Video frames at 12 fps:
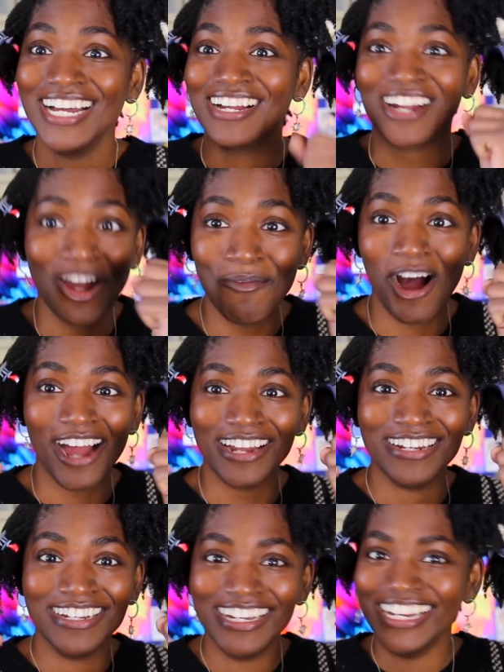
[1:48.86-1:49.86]
Come on,
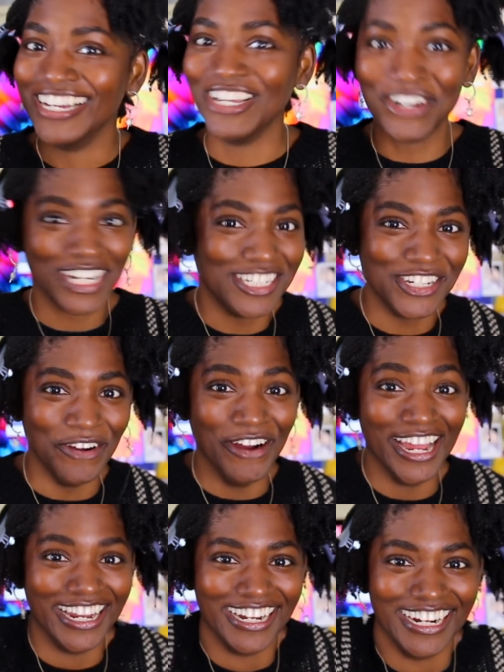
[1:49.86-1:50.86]
you can do
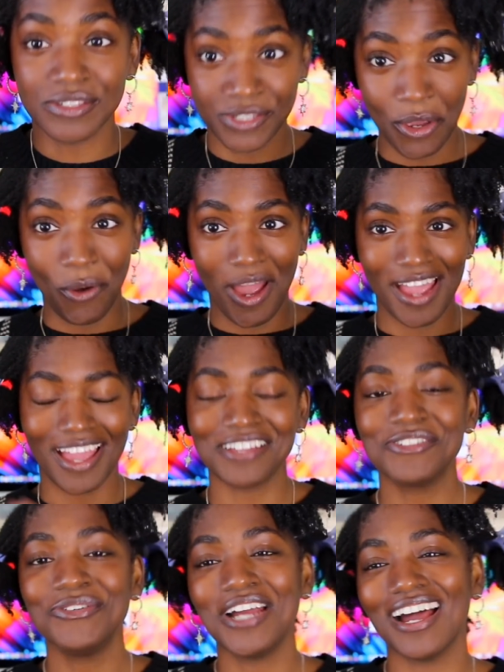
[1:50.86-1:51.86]
it. So I
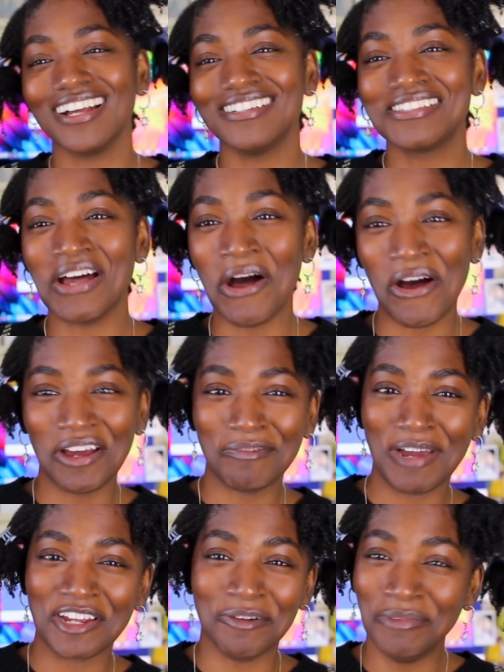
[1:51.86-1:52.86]
asked you guys on
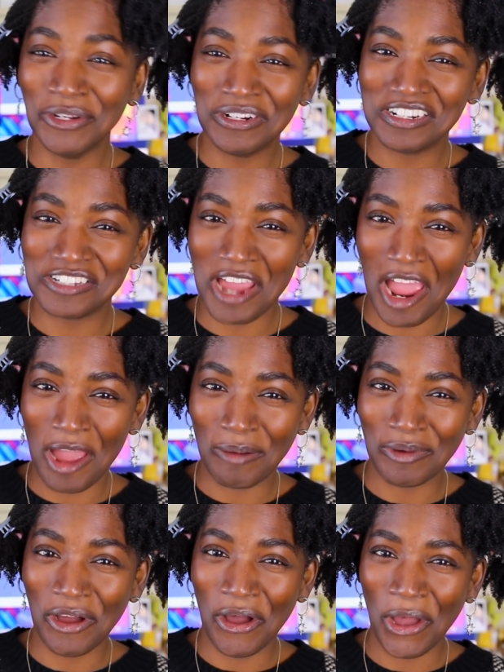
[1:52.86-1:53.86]
my community
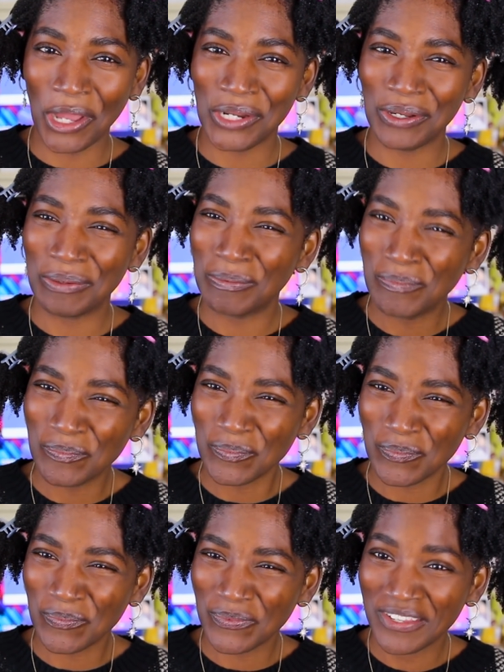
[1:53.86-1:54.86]
tab on
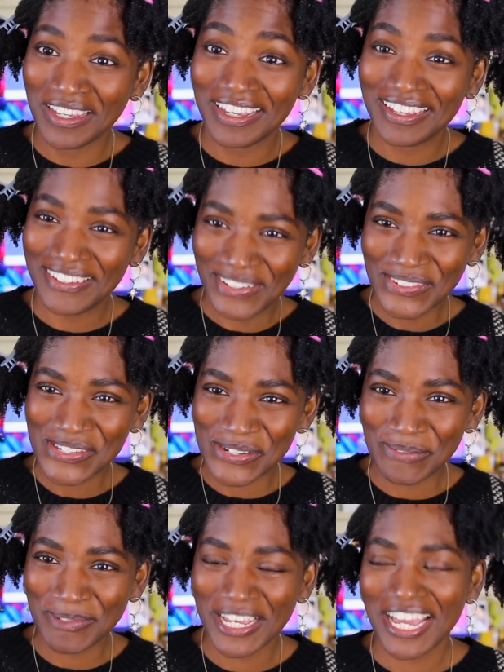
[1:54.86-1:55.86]

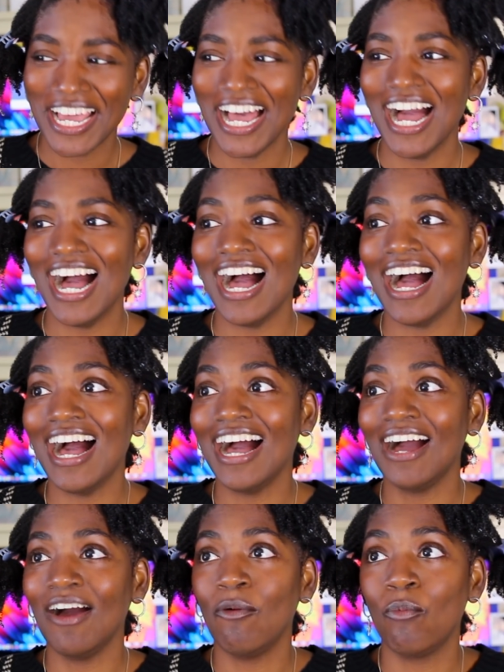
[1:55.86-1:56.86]
YouTube
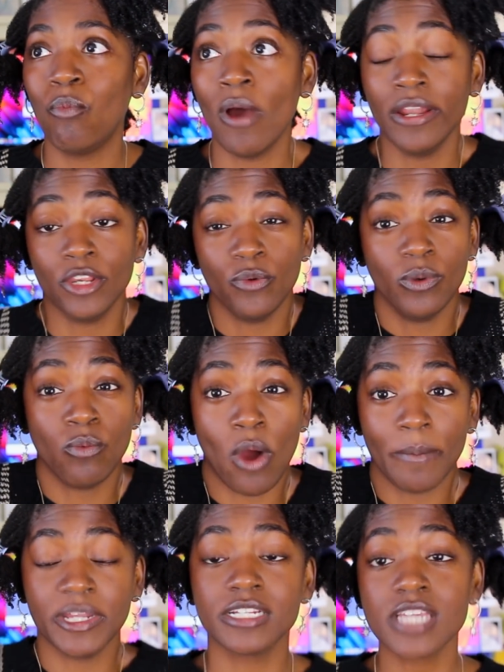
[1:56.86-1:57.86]
what you would
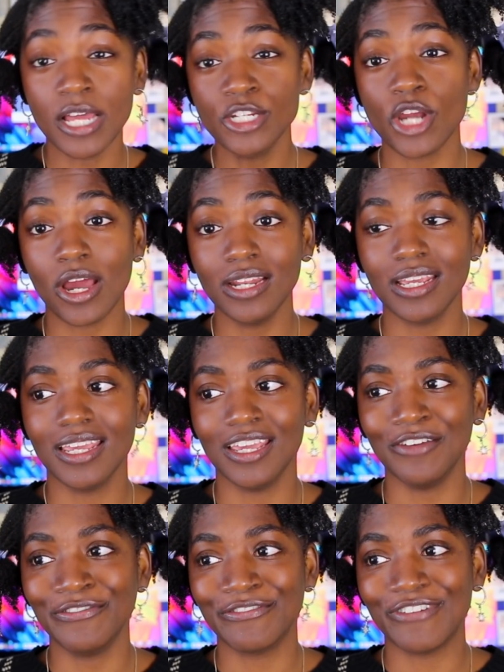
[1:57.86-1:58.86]
want me to touch on
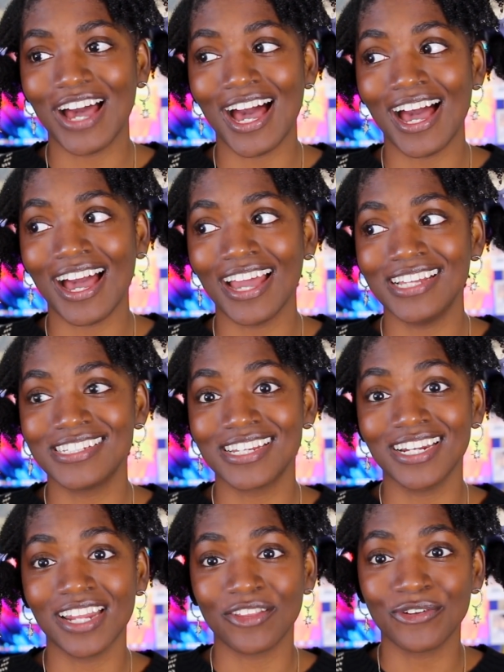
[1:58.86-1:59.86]
if I did
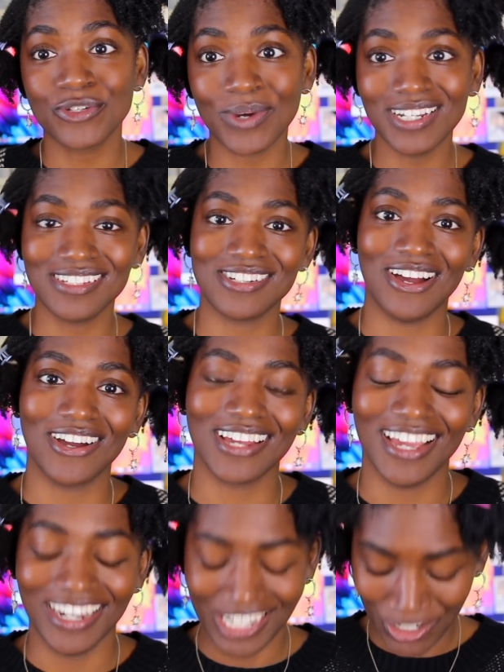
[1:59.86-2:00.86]
another 20's talk,
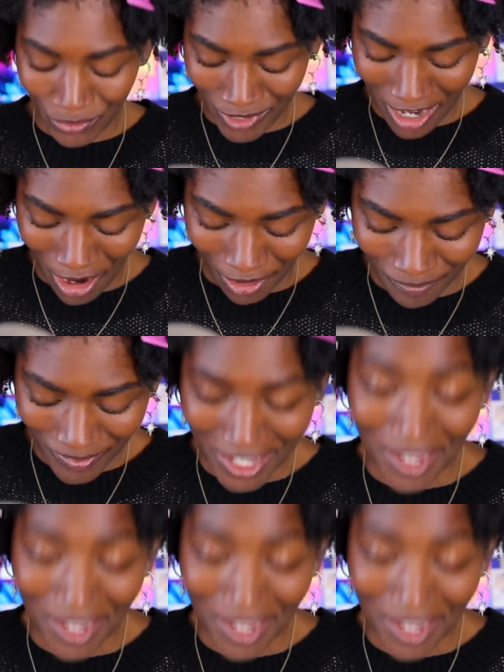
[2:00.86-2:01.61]
and here we are.